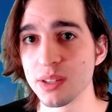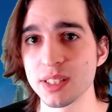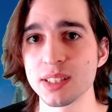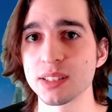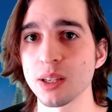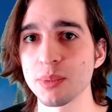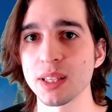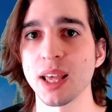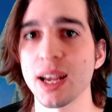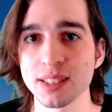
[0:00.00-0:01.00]
this is something
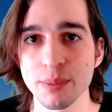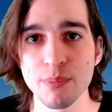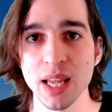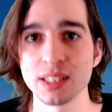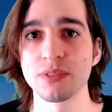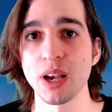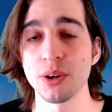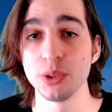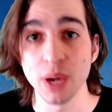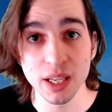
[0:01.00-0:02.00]
that has immense
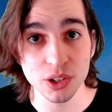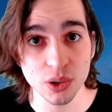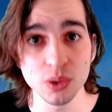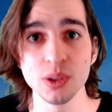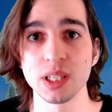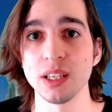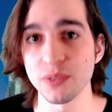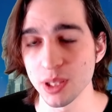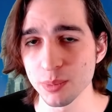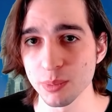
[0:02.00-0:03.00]
value and could, if
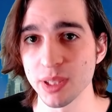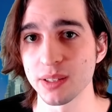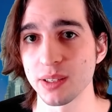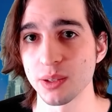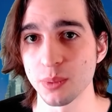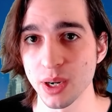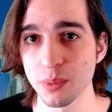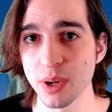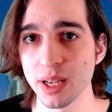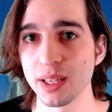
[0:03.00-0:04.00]
implemented in the right
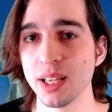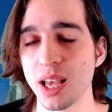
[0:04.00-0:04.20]
way,